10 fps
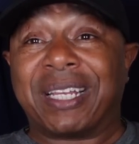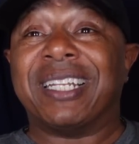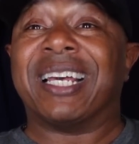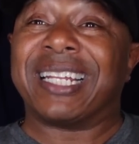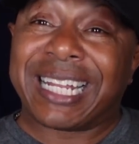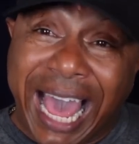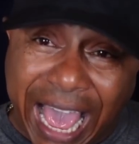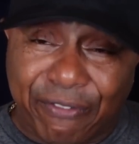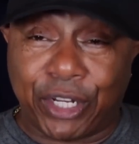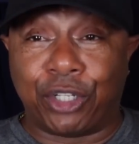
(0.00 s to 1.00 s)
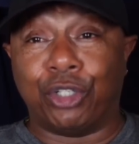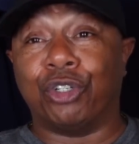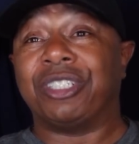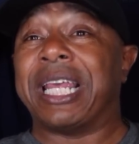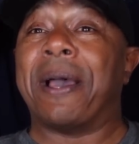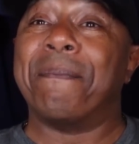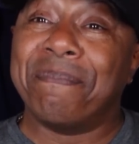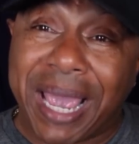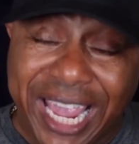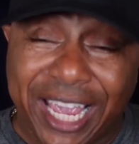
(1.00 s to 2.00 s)
their livelihood, their
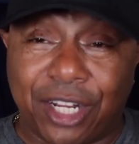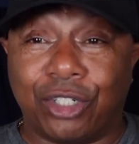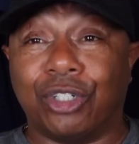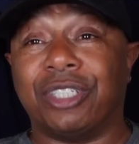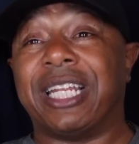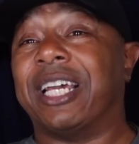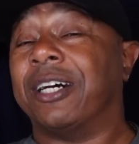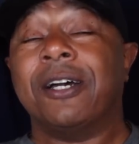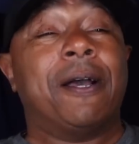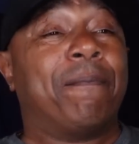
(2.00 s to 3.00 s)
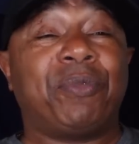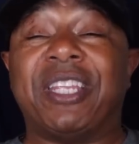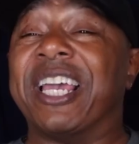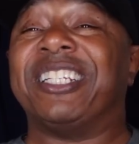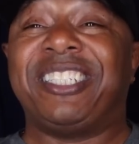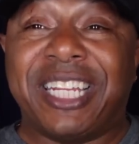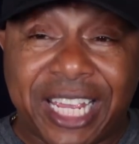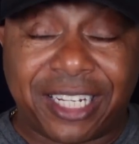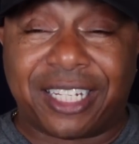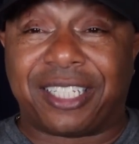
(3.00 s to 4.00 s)
manhood, their
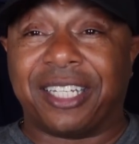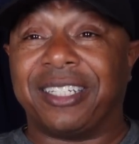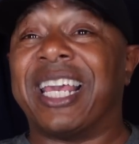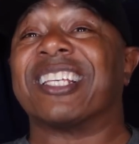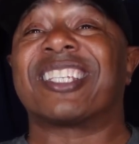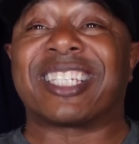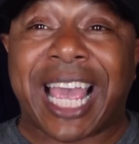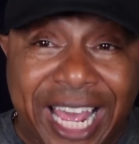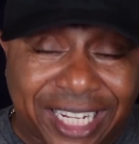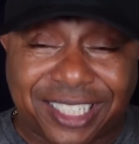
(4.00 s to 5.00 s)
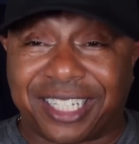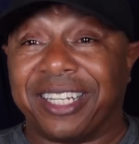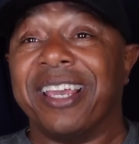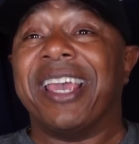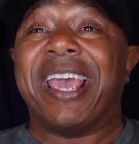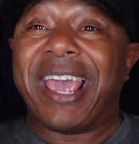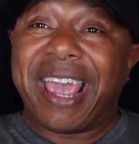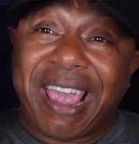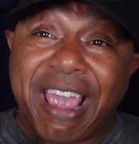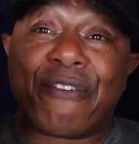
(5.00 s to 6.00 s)
dignity, their sanity
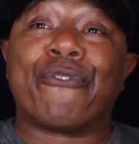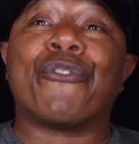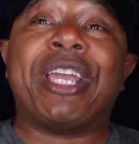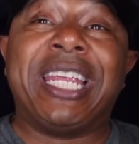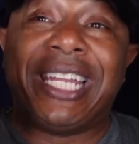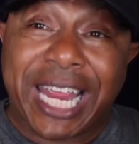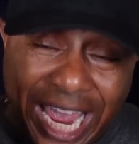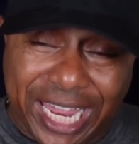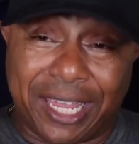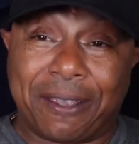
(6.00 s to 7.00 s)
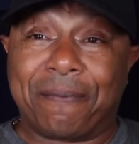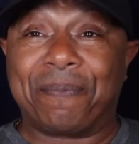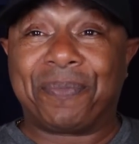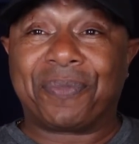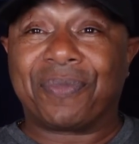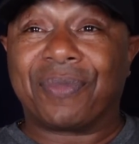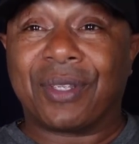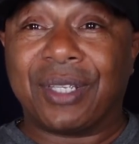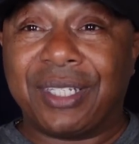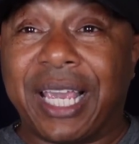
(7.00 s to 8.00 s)
every day.
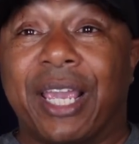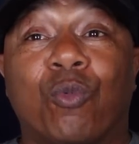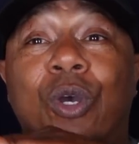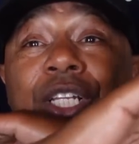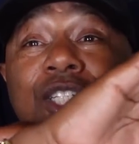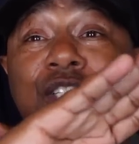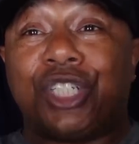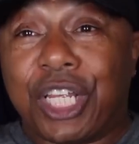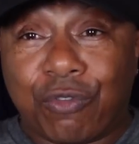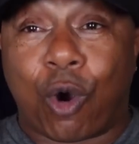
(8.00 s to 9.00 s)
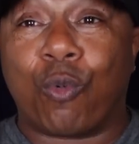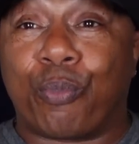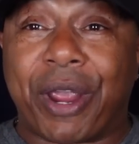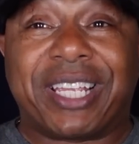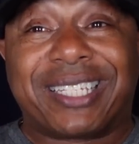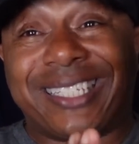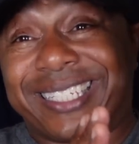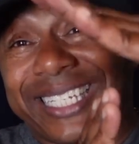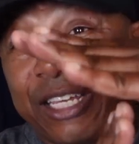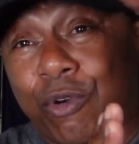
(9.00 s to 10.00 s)
Yeah, with zero breaks,
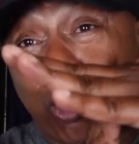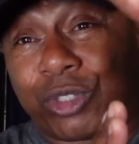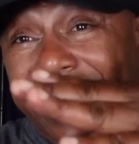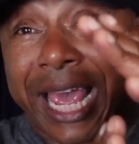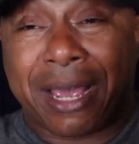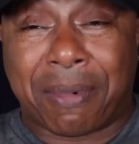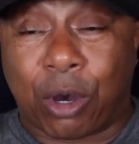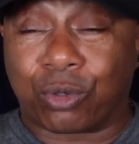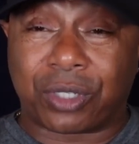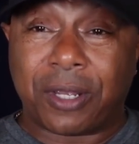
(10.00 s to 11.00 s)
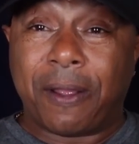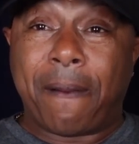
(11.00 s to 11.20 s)
zero timeouts.